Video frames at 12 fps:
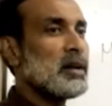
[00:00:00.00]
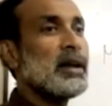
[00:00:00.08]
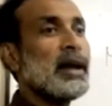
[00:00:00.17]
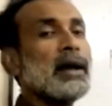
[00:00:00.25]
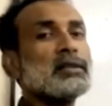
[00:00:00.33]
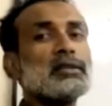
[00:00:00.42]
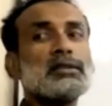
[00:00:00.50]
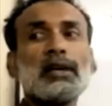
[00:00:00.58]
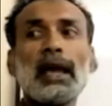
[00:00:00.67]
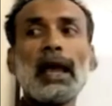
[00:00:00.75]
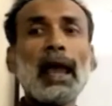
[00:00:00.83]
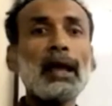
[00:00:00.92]
Yes, it's
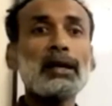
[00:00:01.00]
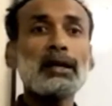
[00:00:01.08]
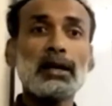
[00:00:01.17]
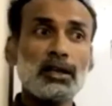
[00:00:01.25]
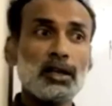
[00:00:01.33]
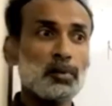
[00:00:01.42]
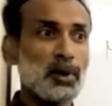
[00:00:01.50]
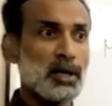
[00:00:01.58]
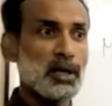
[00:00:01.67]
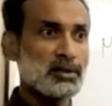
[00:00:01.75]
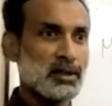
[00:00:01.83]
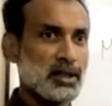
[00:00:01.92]
800
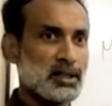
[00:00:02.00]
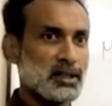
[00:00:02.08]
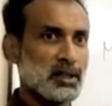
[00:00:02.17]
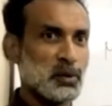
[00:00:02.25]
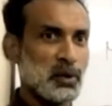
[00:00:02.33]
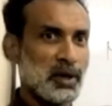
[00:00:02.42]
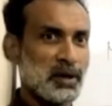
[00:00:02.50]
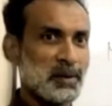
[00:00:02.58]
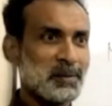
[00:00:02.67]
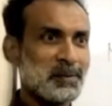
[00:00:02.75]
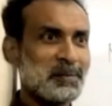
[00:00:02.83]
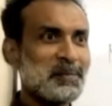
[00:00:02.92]
plus degrees centigrade.
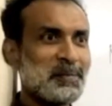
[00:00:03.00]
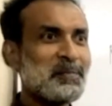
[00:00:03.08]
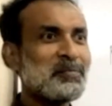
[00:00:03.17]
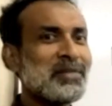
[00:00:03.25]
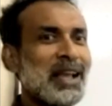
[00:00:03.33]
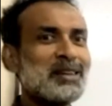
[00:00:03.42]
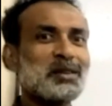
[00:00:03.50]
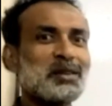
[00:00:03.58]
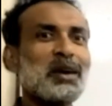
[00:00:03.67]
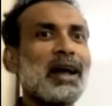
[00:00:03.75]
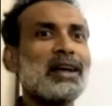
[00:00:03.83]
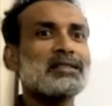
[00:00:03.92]

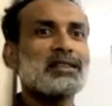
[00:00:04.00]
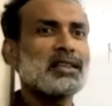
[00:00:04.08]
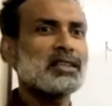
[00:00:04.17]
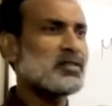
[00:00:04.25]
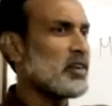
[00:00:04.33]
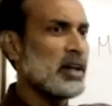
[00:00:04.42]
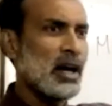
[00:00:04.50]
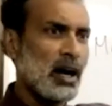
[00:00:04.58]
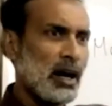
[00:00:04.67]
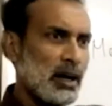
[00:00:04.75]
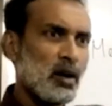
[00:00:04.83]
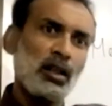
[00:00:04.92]
So isn't this very
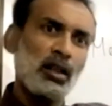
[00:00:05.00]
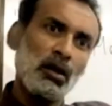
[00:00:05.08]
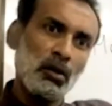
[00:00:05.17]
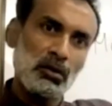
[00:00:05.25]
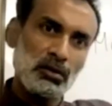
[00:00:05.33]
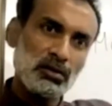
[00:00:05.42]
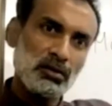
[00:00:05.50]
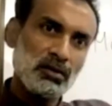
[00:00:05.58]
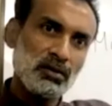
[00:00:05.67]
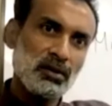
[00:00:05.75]
high or low?